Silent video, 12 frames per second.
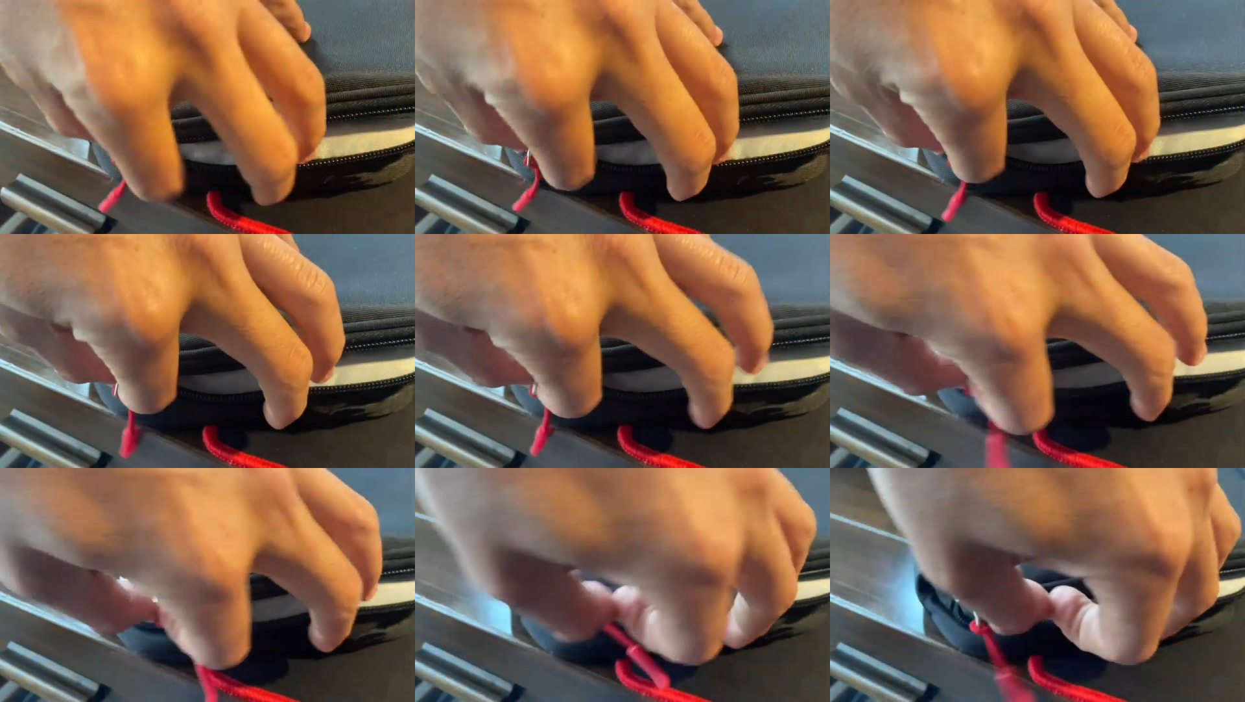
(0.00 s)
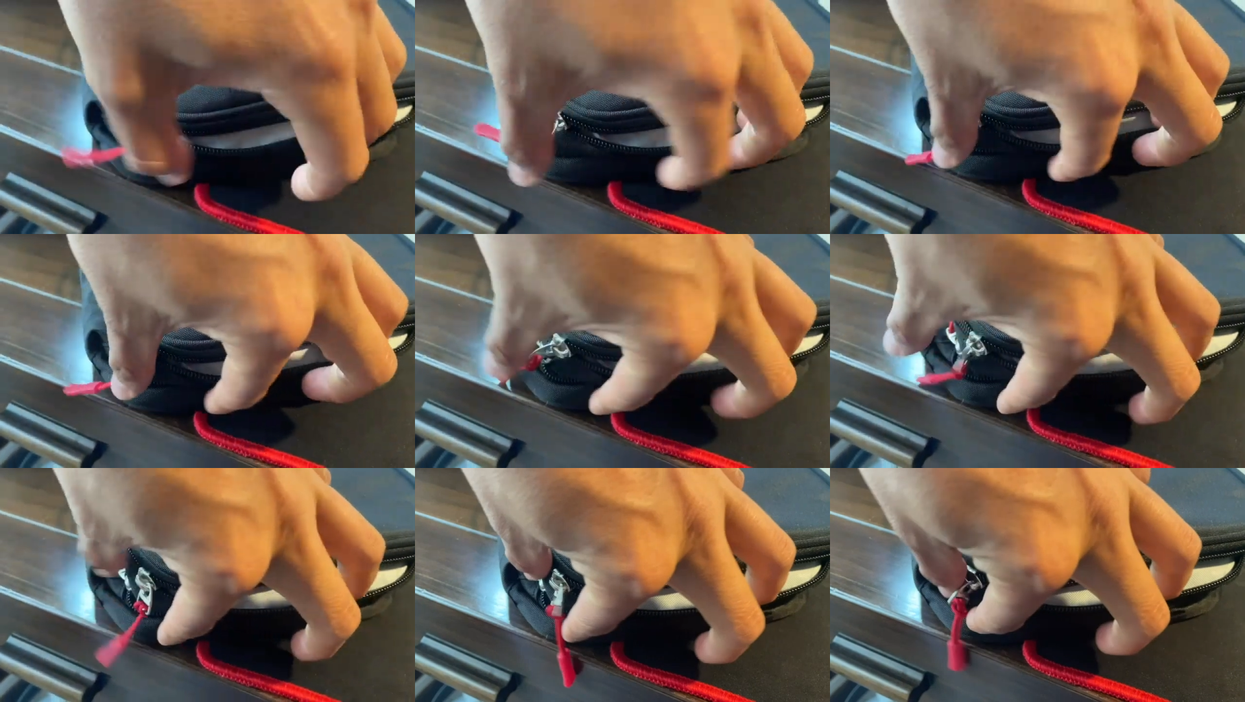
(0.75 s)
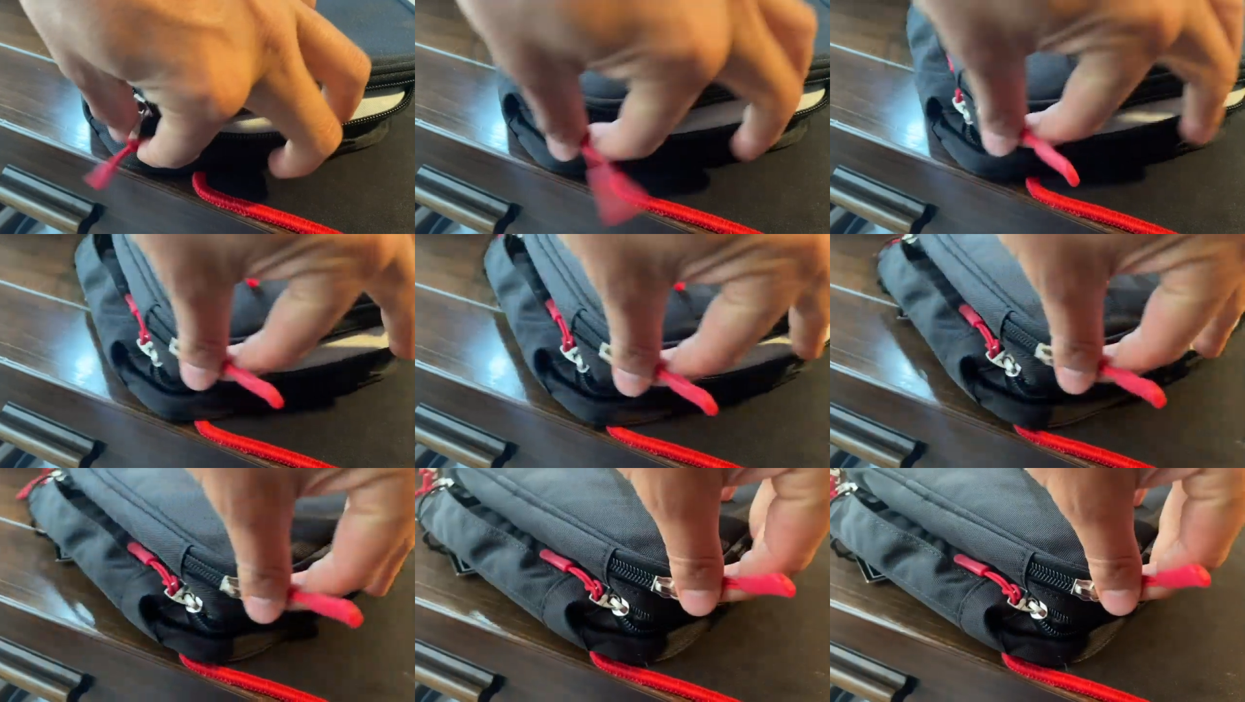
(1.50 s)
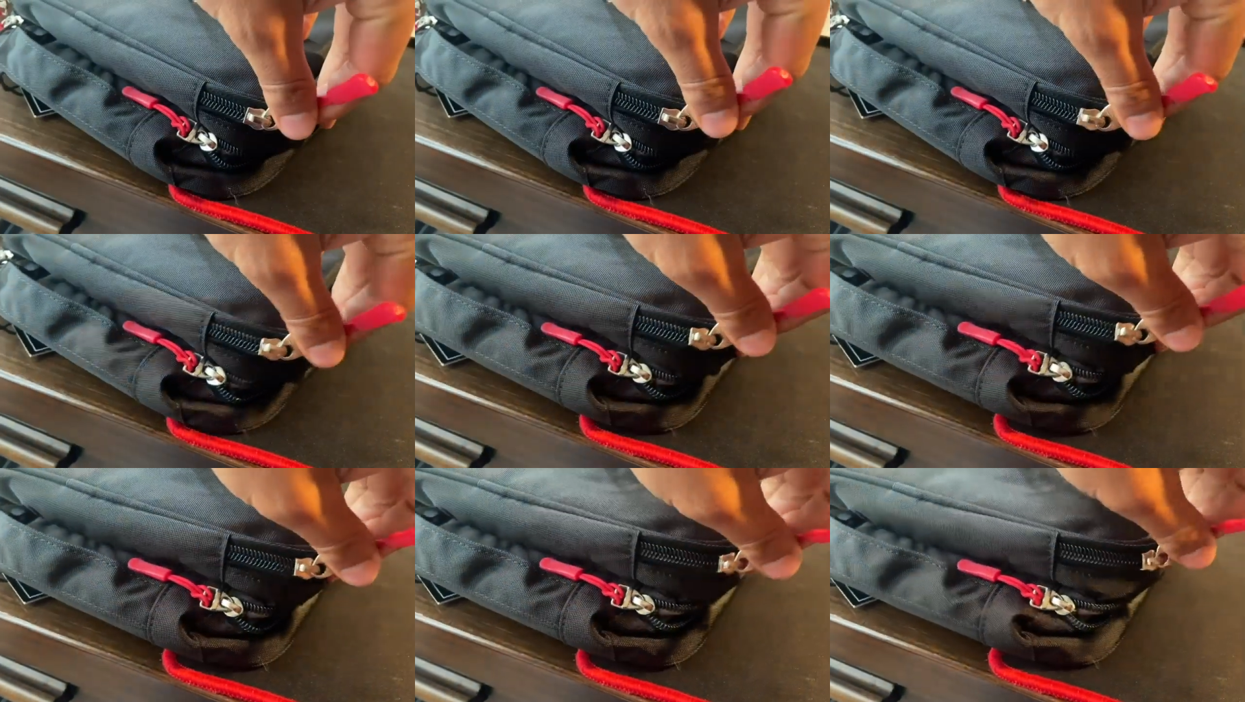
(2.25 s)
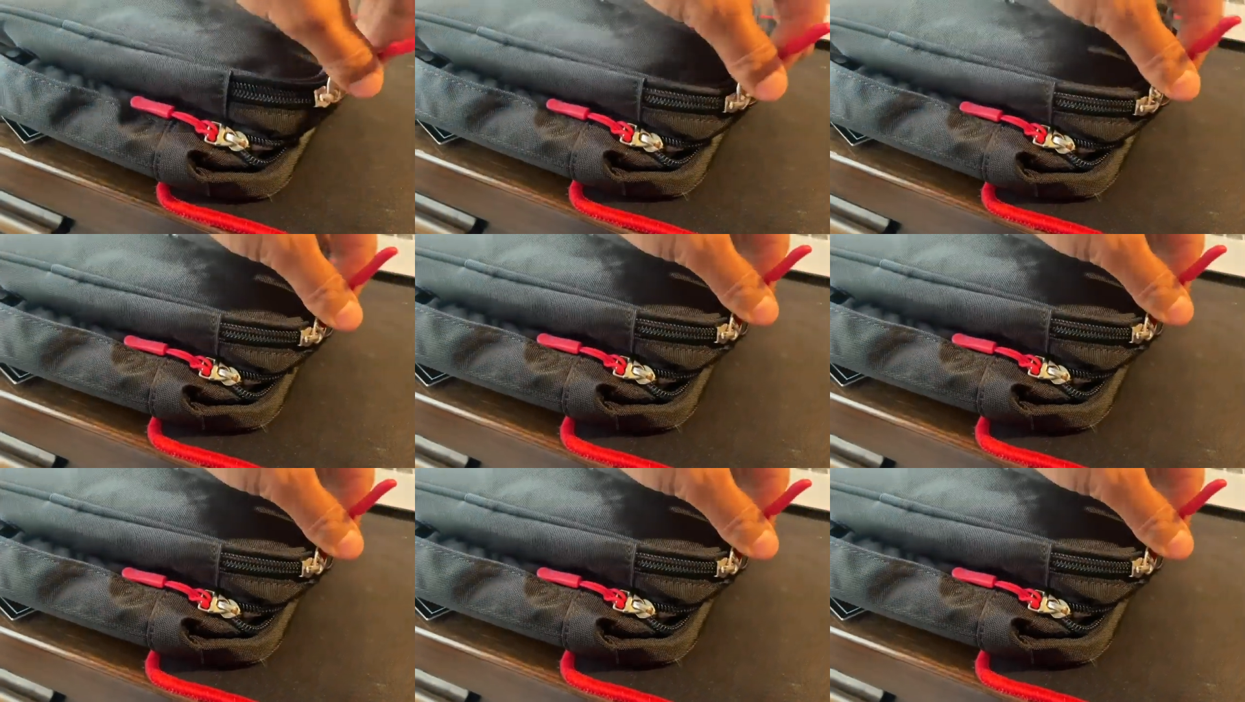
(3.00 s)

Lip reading: No face is visible, so there are no lips to read.